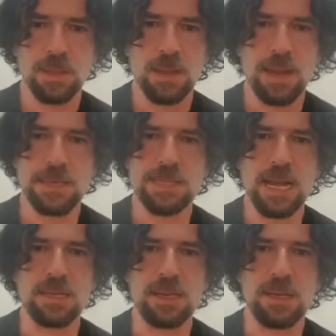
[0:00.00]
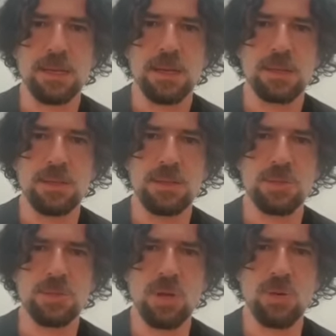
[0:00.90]
Exactly. Did you
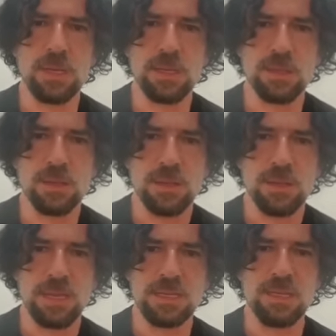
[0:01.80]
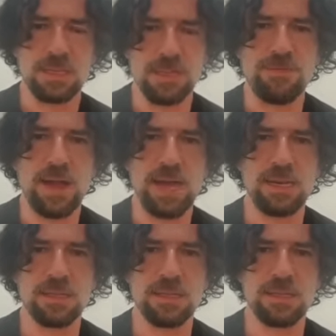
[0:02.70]
saw it? It
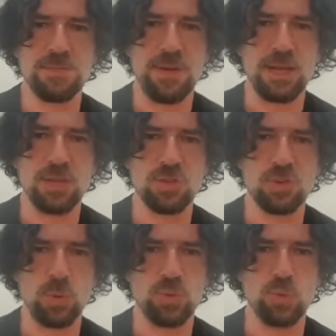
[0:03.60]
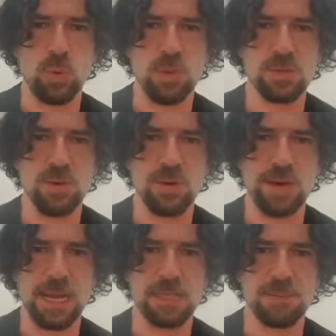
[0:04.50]
defined this function, which was
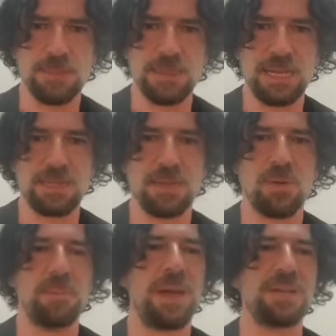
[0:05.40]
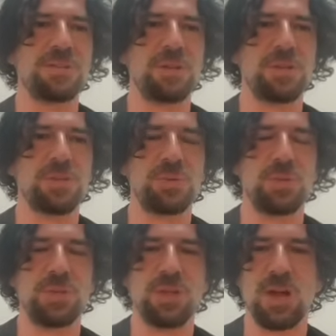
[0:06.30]
correct, but then the comparison is
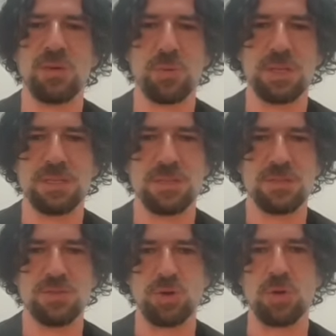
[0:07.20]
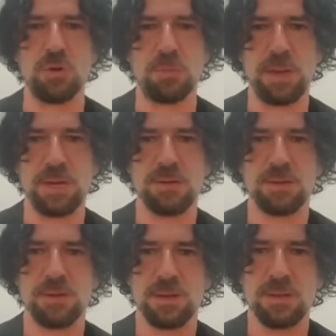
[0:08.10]
done with string compare.
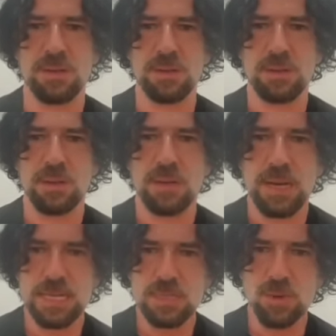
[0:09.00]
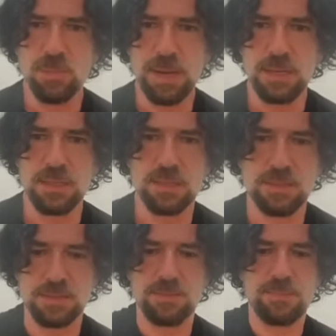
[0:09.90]
Lex compare
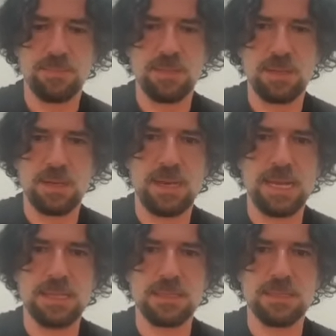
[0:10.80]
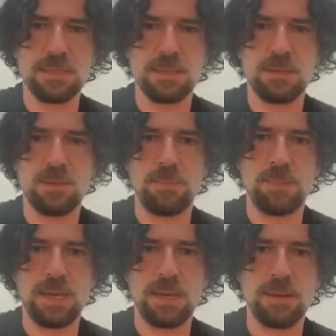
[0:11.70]
is lex
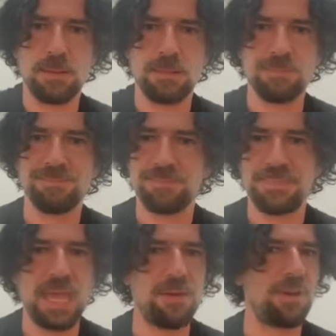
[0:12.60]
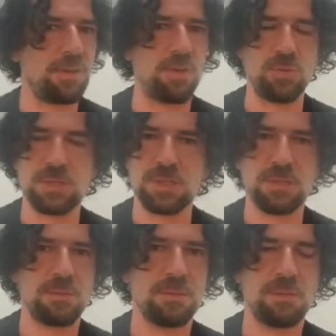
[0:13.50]
compare. Never used.
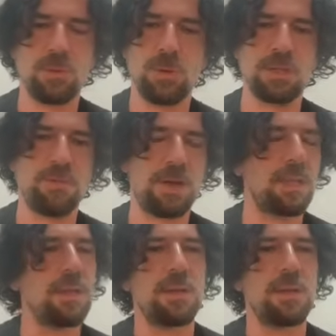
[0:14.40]
What the fuck?